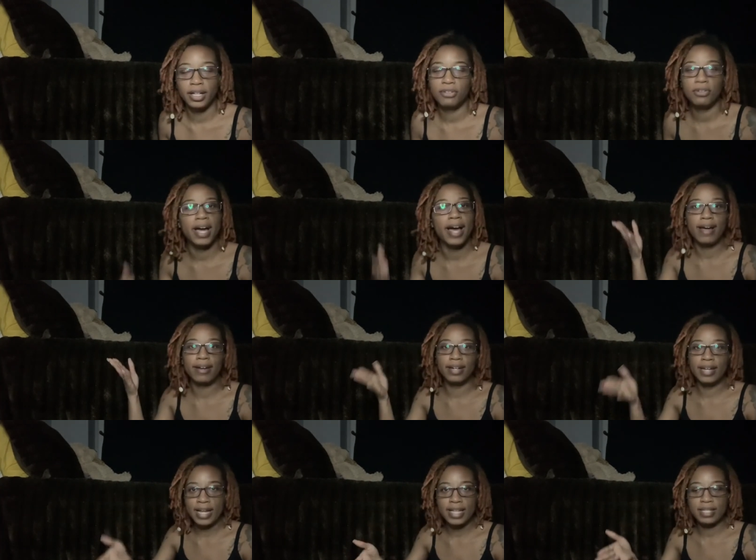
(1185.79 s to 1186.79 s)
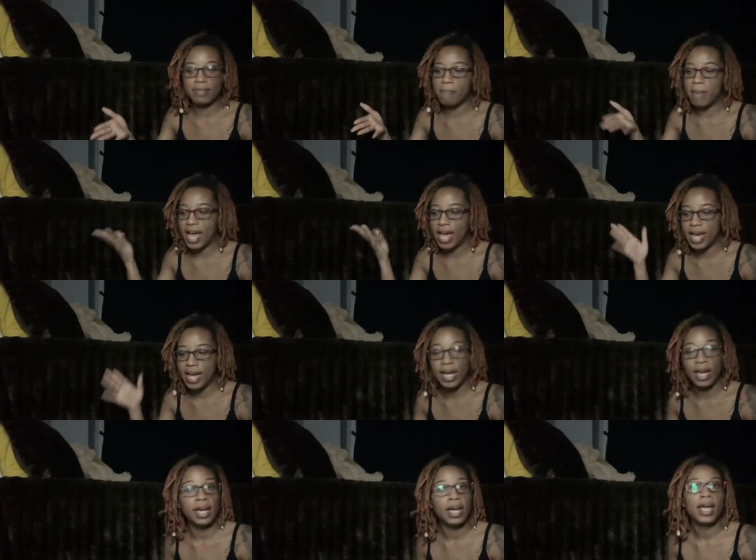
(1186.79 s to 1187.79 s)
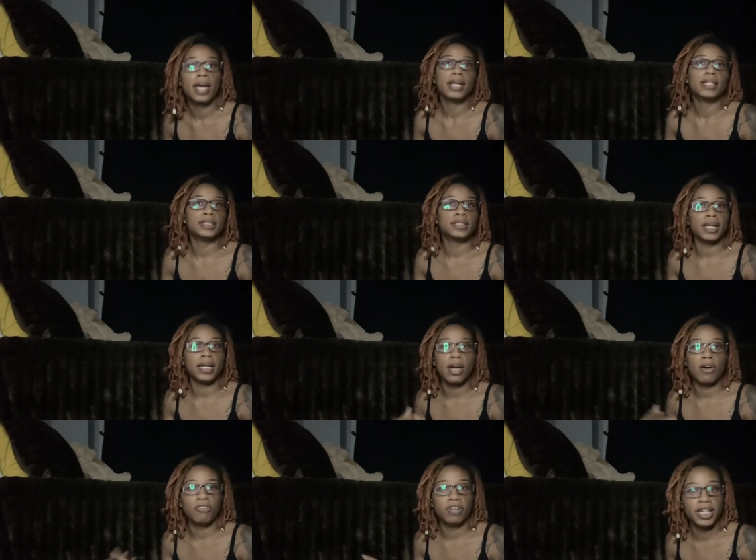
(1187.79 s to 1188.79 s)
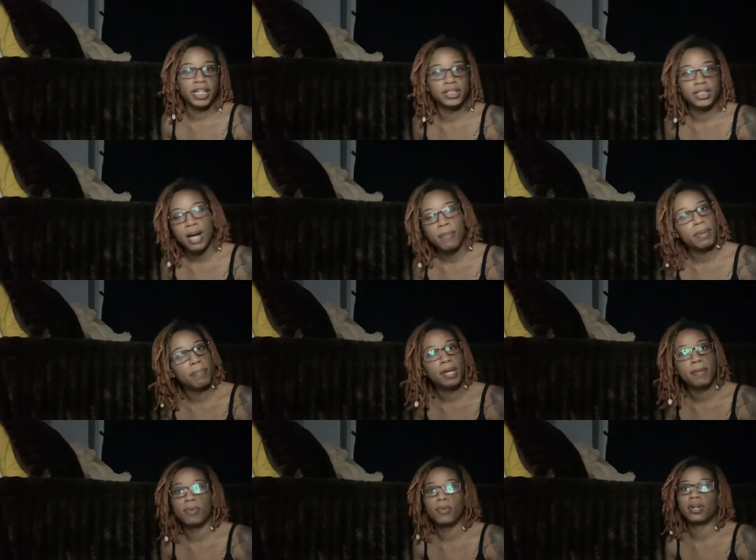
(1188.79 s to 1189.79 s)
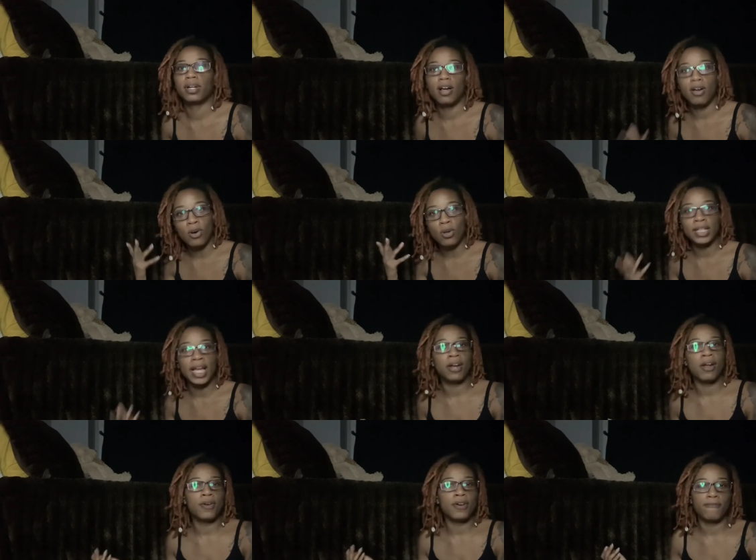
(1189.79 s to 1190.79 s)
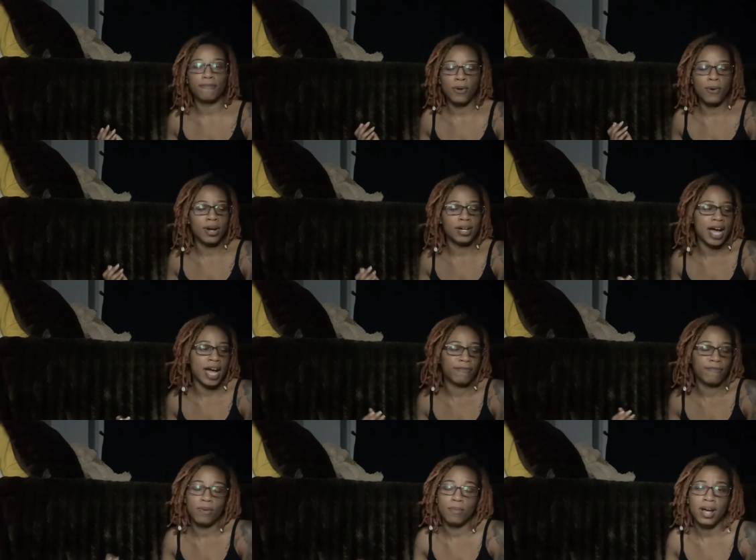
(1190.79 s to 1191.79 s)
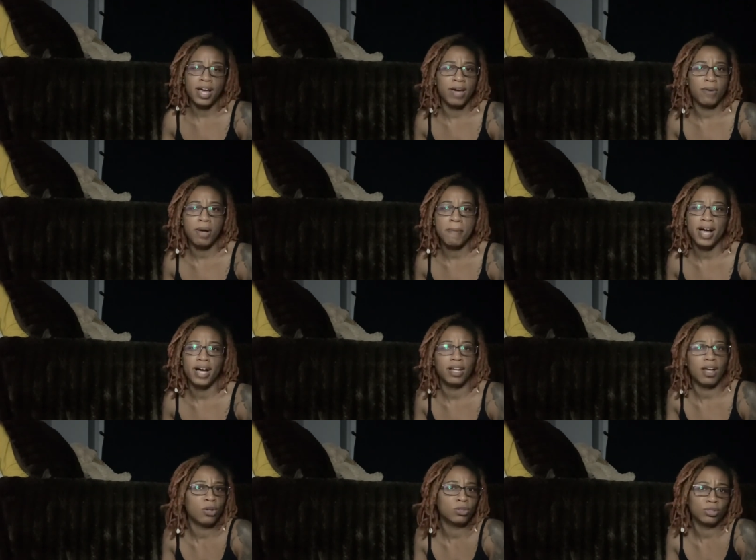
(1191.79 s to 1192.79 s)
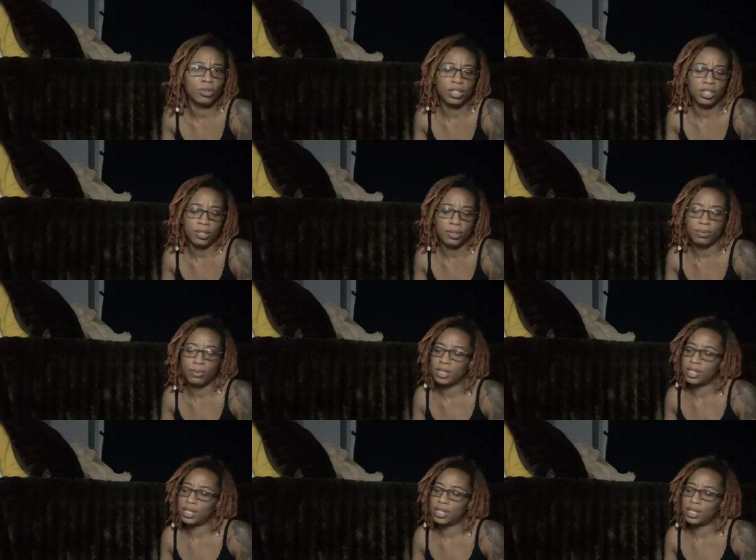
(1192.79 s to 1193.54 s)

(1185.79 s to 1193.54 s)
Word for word: Then you got this maid. She over here dumping people, clothes out on the floor. Like, for what? What my clothes do to you?